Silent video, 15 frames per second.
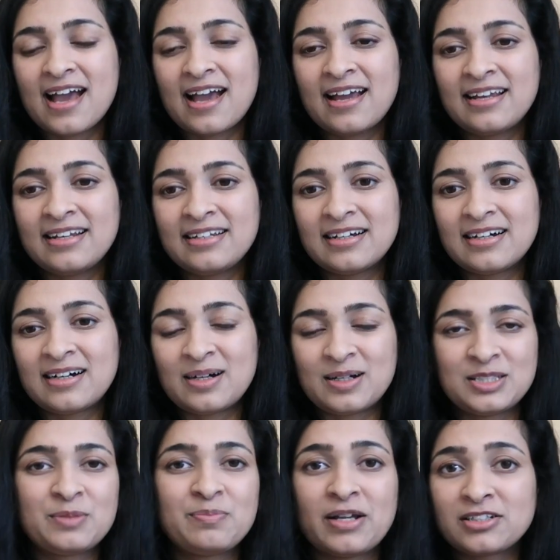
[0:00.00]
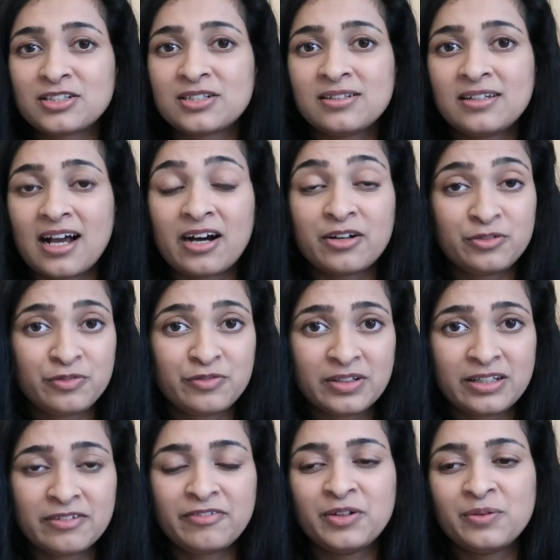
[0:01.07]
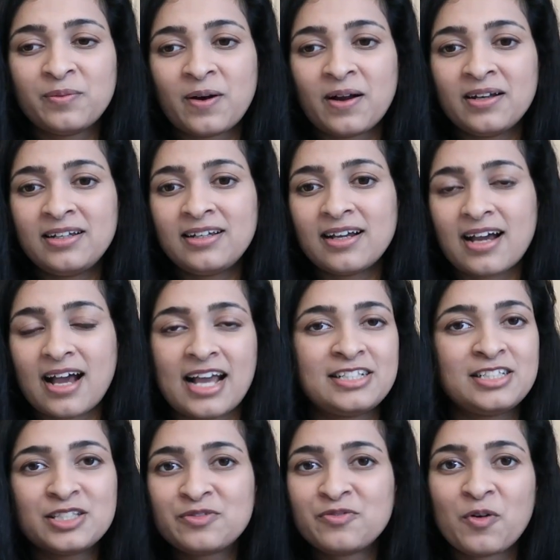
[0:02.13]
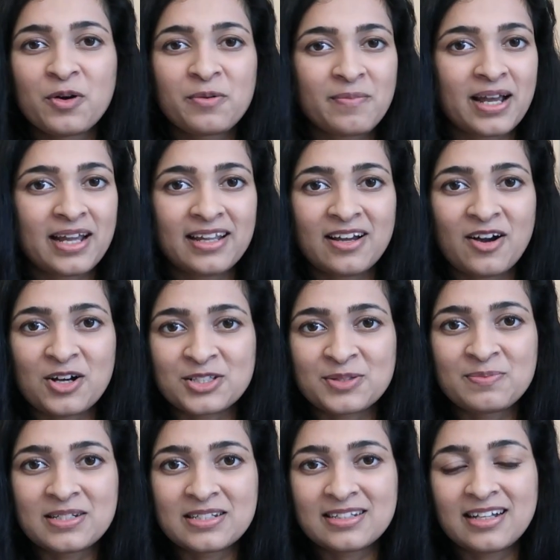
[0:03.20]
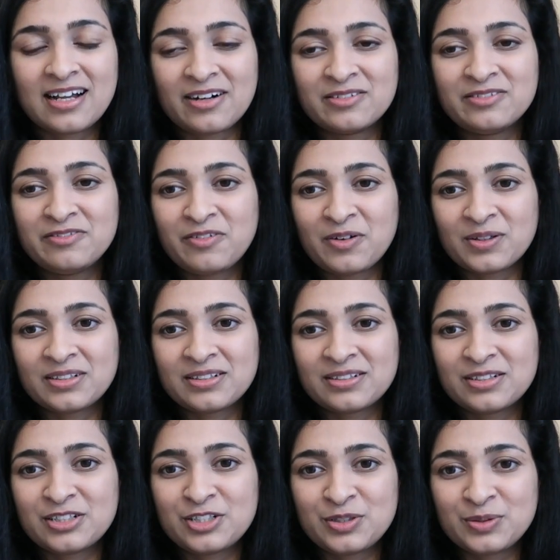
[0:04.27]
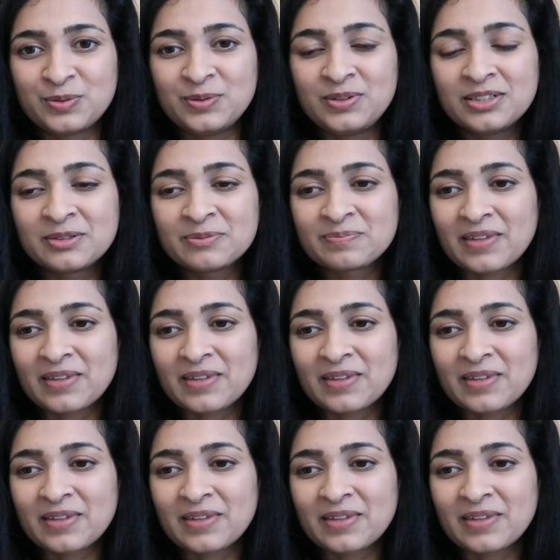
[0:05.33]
and a special outfit if you want. I just wore my hospital gown for the shoot